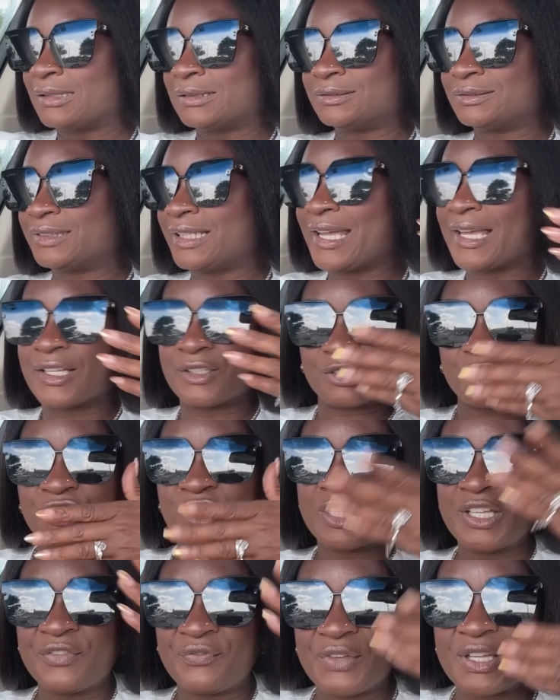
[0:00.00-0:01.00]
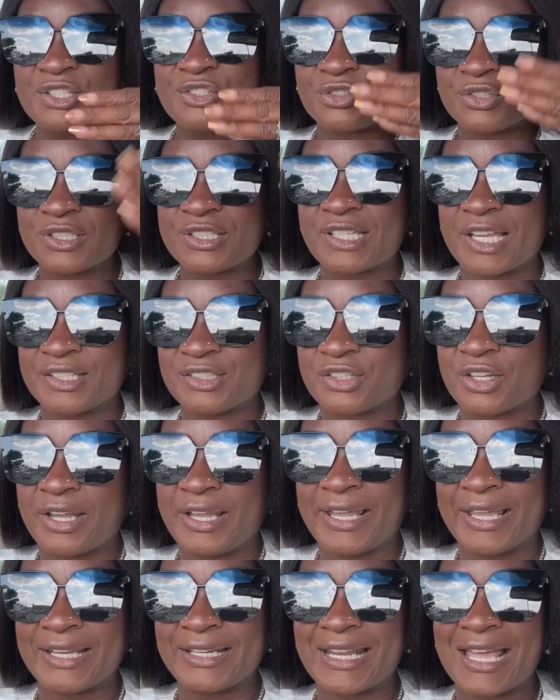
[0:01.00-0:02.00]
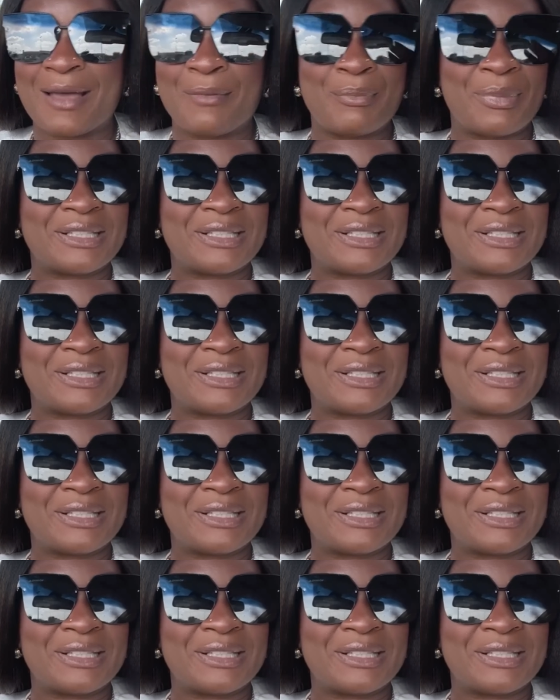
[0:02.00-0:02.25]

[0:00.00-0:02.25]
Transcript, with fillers: Yeah, she eventually takes her hand down,